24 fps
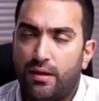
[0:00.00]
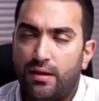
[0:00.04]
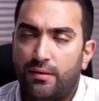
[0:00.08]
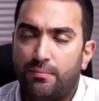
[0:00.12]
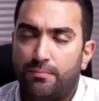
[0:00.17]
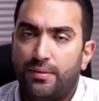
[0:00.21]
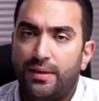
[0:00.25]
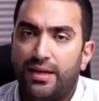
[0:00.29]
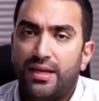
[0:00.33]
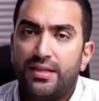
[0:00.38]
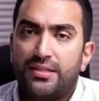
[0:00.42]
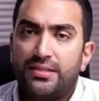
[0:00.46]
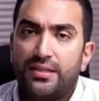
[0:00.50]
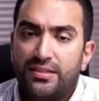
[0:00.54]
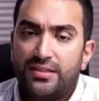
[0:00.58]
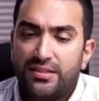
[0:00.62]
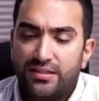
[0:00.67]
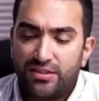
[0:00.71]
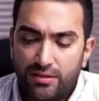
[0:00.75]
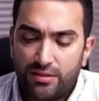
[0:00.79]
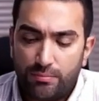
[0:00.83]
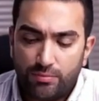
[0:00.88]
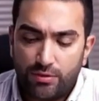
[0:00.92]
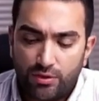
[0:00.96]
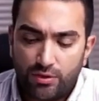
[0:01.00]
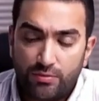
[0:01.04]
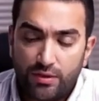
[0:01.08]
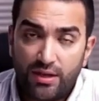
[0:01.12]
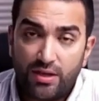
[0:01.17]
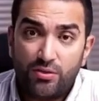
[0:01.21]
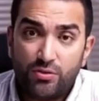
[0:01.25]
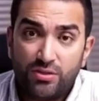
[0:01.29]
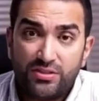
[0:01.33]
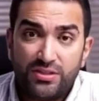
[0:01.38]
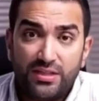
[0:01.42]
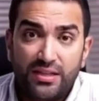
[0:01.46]
Because this is a
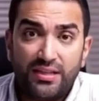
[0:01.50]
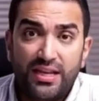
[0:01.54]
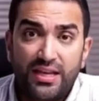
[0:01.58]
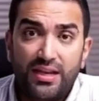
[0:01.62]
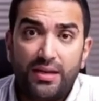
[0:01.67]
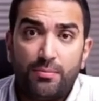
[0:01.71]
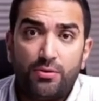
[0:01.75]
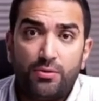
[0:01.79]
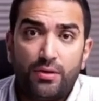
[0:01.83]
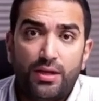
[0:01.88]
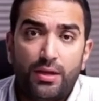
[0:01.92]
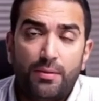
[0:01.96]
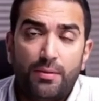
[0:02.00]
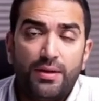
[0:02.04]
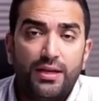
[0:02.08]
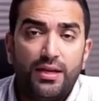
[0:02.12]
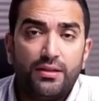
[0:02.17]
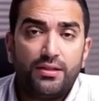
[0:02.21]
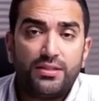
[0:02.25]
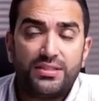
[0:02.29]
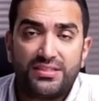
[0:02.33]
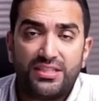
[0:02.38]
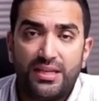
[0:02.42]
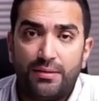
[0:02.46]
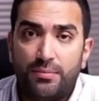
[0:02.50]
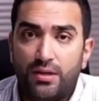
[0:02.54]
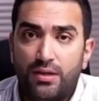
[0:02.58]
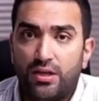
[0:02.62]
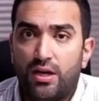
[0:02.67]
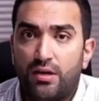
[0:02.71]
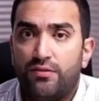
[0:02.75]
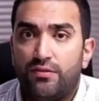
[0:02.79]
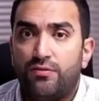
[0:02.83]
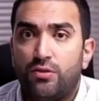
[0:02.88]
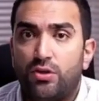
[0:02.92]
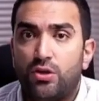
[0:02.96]
prerequisite and a preliminary
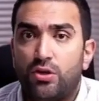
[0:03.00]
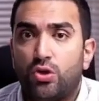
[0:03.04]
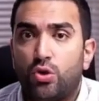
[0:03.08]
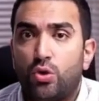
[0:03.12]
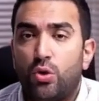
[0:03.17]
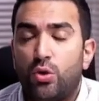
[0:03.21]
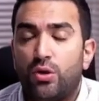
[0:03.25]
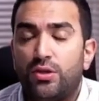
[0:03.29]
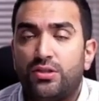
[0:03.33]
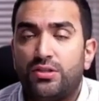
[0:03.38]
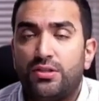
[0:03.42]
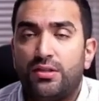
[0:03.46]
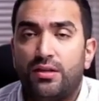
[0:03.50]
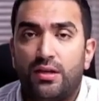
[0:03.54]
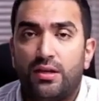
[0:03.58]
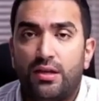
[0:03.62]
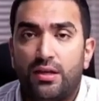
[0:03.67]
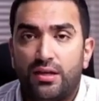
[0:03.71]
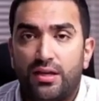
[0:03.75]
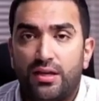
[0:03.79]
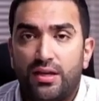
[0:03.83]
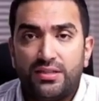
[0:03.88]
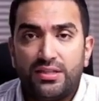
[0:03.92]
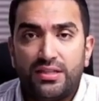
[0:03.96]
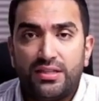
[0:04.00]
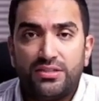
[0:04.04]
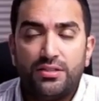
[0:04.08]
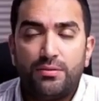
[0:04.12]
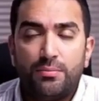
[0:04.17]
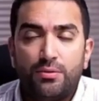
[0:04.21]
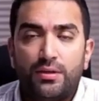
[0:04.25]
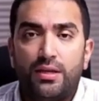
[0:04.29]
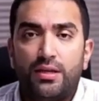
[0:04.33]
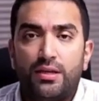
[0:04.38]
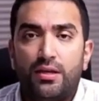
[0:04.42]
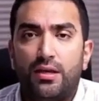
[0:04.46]
seminar for a course, a
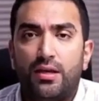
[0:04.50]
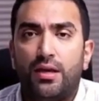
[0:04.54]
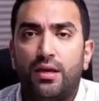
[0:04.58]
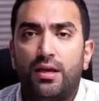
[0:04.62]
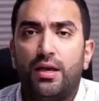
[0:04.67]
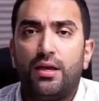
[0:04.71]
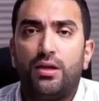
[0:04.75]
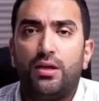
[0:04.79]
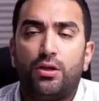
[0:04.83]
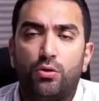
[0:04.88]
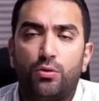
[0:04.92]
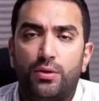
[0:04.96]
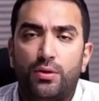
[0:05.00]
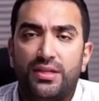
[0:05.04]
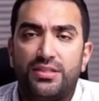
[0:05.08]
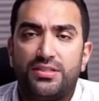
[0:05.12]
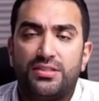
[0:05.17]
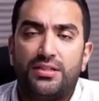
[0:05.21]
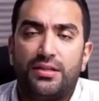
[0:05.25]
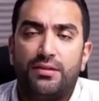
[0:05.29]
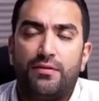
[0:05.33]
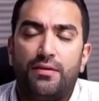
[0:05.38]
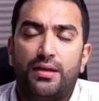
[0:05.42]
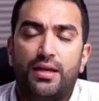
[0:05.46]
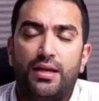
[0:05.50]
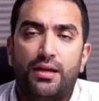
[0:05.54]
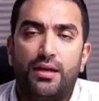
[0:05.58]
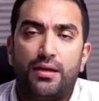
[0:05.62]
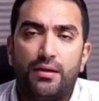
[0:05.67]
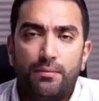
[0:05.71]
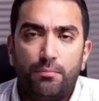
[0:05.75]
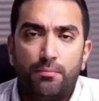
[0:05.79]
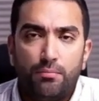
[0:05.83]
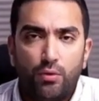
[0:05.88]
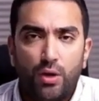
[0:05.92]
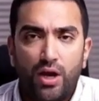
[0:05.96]
discipline, a UACV.
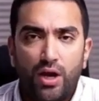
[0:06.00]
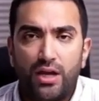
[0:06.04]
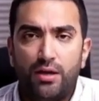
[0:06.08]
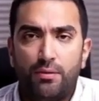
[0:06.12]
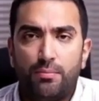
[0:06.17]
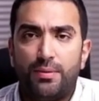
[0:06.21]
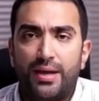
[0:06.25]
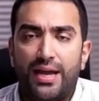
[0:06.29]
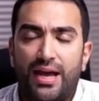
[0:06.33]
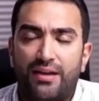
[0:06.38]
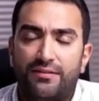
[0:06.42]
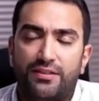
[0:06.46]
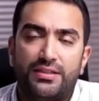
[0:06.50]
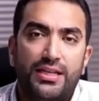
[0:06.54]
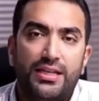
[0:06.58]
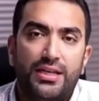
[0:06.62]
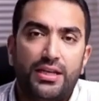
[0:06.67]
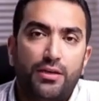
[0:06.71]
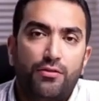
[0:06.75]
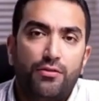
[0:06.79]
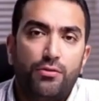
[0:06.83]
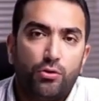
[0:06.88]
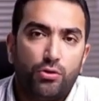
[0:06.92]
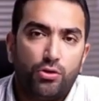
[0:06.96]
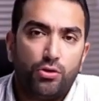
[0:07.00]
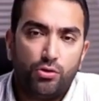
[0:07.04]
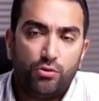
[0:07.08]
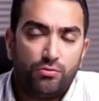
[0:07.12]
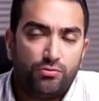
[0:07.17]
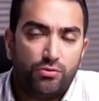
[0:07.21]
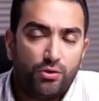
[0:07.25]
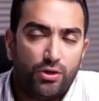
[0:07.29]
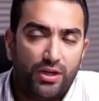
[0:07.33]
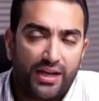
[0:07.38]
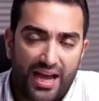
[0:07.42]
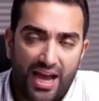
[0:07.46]
One, we have seen it for you
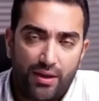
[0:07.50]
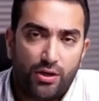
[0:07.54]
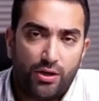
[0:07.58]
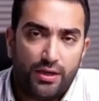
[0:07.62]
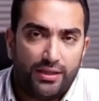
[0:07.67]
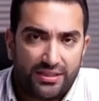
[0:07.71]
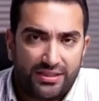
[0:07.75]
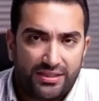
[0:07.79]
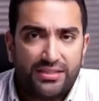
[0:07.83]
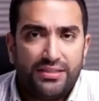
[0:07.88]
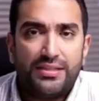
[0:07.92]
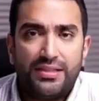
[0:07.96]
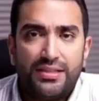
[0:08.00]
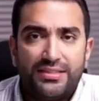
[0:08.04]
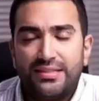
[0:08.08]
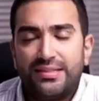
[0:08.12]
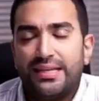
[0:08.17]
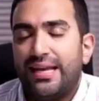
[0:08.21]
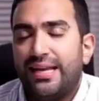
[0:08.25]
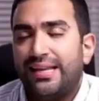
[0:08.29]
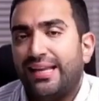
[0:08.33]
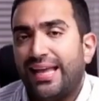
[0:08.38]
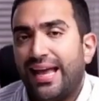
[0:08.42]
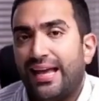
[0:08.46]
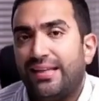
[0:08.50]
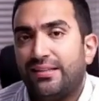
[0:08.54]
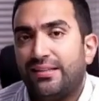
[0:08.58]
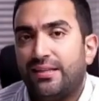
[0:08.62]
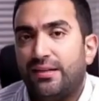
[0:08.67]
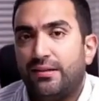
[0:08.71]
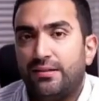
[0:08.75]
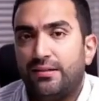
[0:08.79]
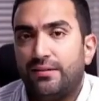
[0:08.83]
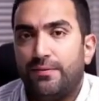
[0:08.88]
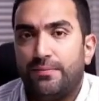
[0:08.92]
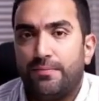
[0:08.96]
for now, at least this site has it.
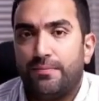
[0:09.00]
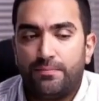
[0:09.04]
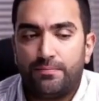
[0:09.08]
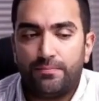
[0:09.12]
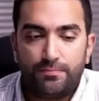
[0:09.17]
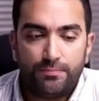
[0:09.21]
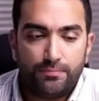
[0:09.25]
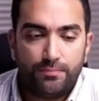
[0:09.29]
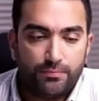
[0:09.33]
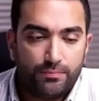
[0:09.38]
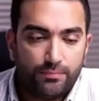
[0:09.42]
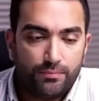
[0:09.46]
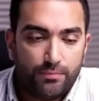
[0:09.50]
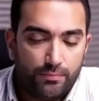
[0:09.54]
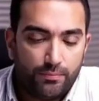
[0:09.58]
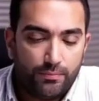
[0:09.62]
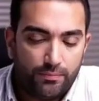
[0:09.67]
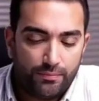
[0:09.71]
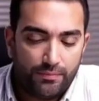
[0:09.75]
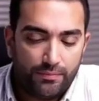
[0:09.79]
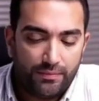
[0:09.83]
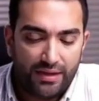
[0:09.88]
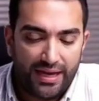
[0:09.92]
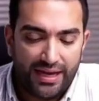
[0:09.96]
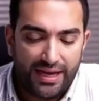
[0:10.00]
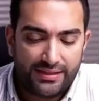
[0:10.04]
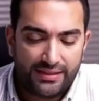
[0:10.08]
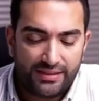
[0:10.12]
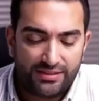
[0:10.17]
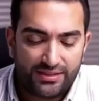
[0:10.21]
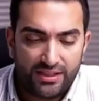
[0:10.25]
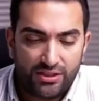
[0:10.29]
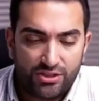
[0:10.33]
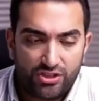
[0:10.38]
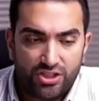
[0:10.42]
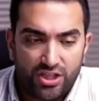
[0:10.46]
And the
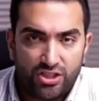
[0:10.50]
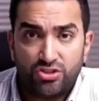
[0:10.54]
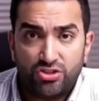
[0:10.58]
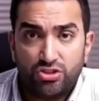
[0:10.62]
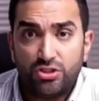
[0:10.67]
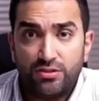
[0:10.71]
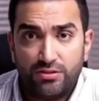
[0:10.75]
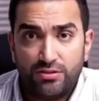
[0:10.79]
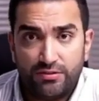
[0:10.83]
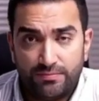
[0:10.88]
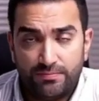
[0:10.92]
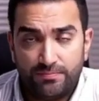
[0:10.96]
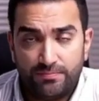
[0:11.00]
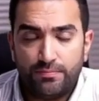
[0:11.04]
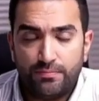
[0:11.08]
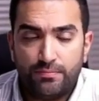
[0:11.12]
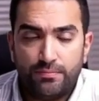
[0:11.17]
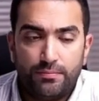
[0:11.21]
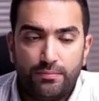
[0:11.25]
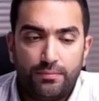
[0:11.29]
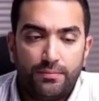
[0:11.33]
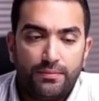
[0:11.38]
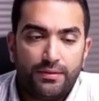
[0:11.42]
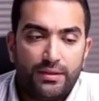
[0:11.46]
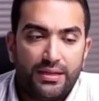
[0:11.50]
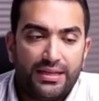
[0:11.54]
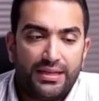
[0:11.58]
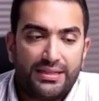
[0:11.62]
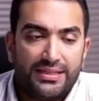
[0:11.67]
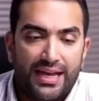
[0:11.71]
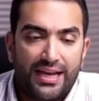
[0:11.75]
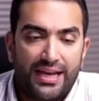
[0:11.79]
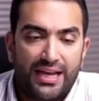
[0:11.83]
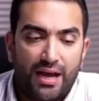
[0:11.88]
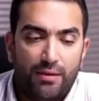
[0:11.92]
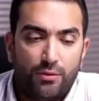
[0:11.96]
suggestion is
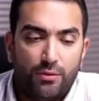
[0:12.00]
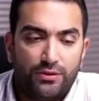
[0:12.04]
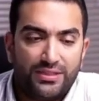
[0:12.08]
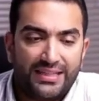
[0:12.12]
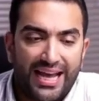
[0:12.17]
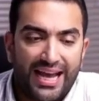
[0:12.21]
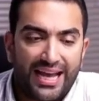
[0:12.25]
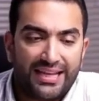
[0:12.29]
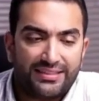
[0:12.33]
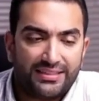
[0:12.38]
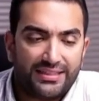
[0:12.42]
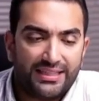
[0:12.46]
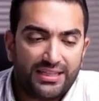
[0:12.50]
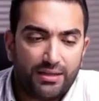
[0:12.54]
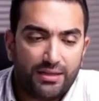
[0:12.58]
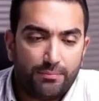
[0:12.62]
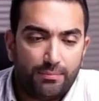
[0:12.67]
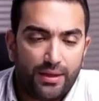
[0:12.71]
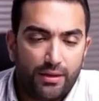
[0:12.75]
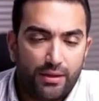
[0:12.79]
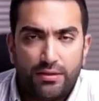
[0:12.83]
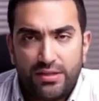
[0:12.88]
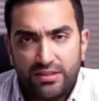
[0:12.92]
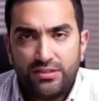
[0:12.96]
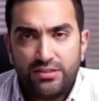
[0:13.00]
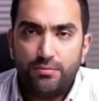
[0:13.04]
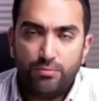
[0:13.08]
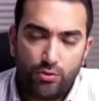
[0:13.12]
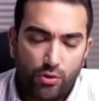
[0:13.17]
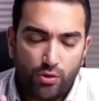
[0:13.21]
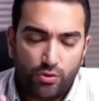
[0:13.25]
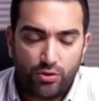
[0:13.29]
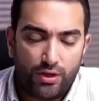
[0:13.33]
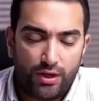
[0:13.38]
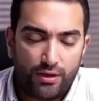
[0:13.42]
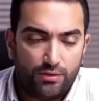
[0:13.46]
that I was asking about this
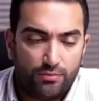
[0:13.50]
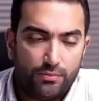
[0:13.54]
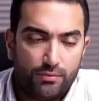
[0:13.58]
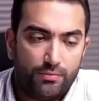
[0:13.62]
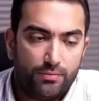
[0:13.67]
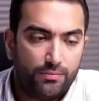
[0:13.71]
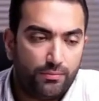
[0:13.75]
program.